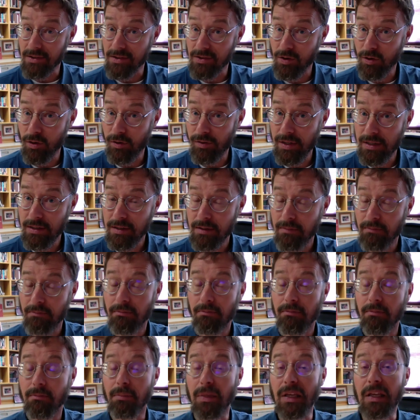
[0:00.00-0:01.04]
service
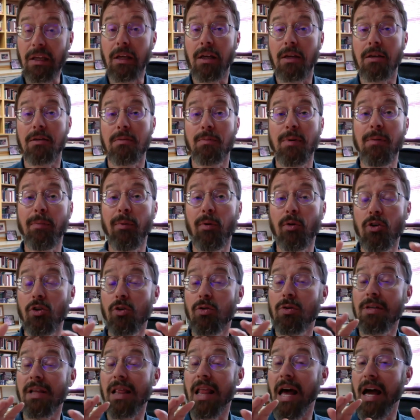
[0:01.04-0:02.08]
because people
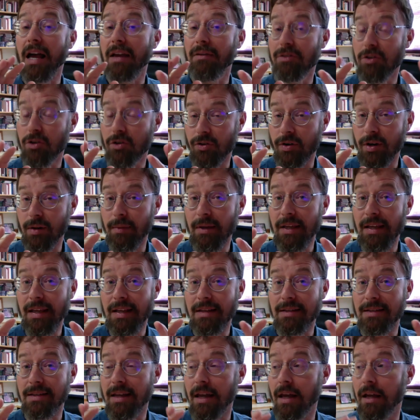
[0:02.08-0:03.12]
use live streaming
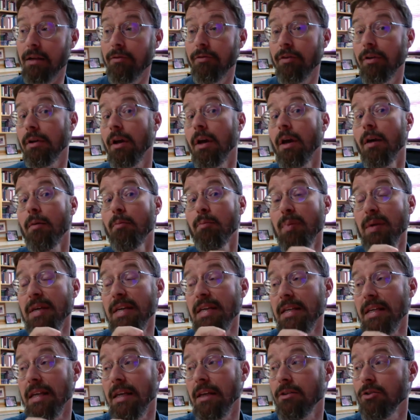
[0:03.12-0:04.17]
as kind of a
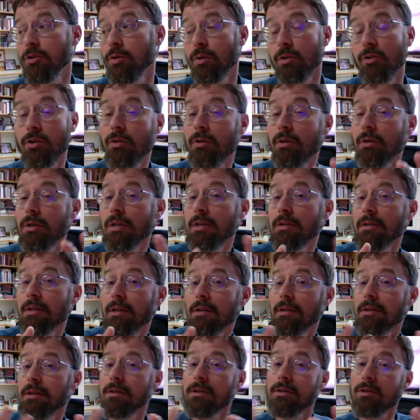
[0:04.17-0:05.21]
peek into a church. Is
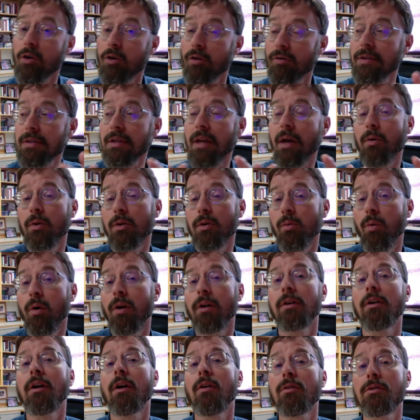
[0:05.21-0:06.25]
this a service I would
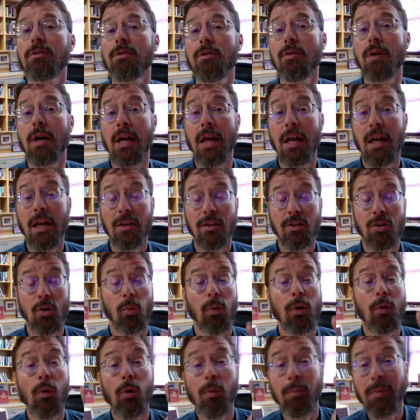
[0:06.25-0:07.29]
want to go to? So
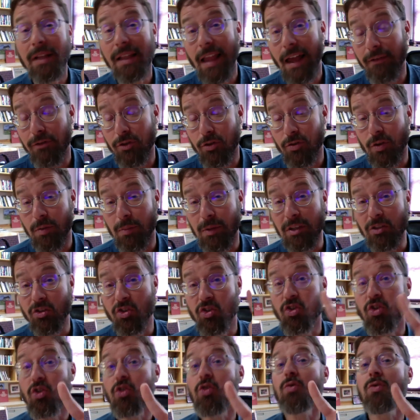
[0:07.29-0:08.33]
we will be live streaming
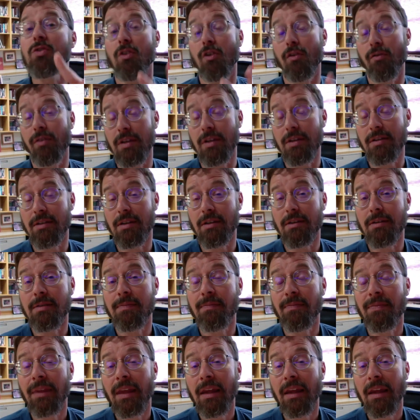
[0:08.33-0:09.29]
2 services